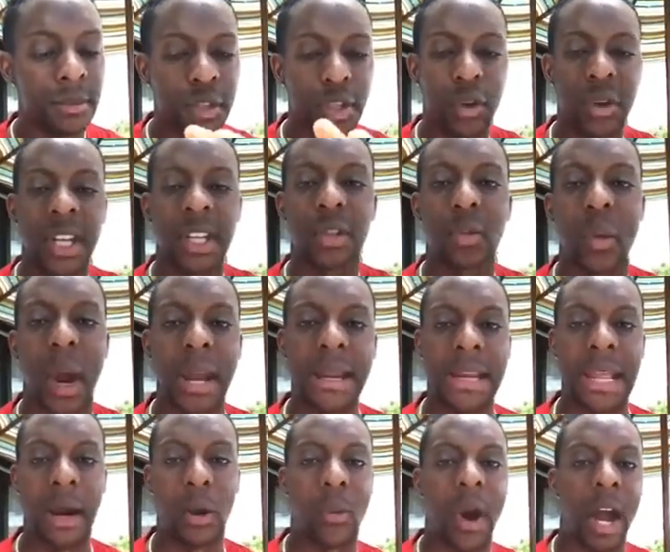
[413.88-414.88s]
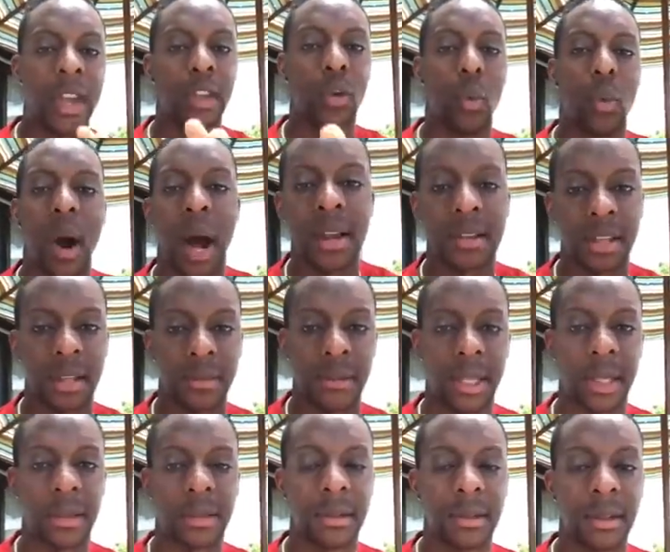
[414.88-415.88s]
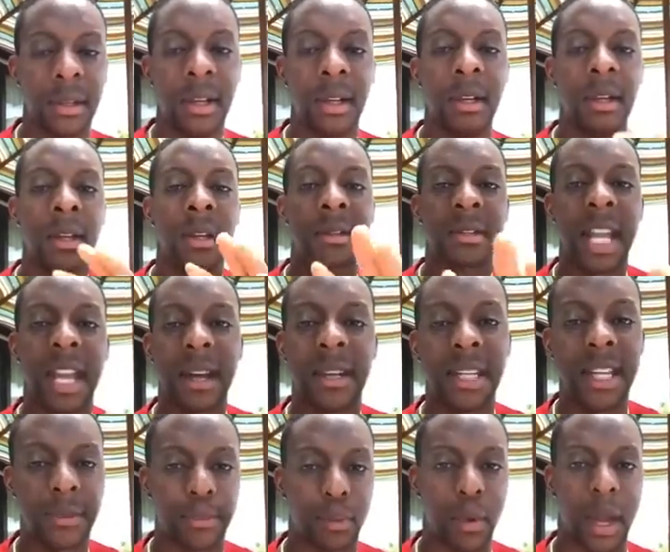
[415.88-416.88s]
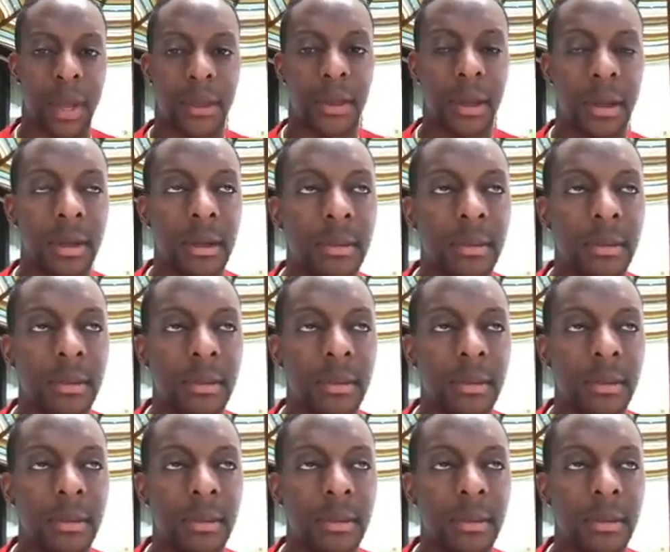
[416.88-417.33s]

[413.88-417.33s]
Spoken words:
Do this right now while you're watching me. Take a deep breath.